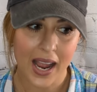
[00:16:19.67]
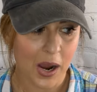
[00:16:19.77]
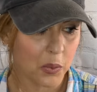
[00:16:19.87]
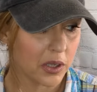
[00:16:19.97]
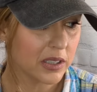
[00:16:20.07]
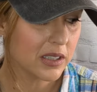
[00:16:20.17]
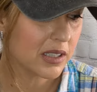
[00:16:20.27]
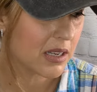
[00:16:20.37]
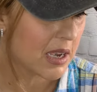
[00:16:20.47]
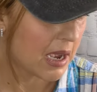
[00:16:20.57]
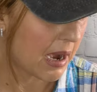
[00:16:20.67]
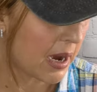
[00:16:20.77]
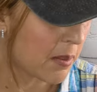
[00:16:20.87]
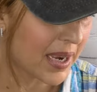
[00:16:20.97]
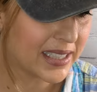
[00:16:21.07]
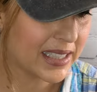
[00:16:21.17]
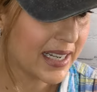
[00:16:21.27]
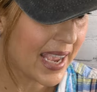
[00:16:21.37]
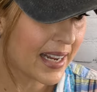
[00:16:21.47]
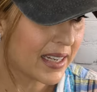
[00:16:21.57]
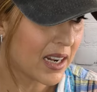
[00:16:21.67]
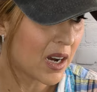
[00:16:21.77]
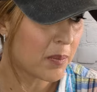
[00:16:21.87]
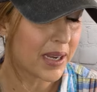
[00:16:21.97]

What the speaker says: hours. I didn't add it up.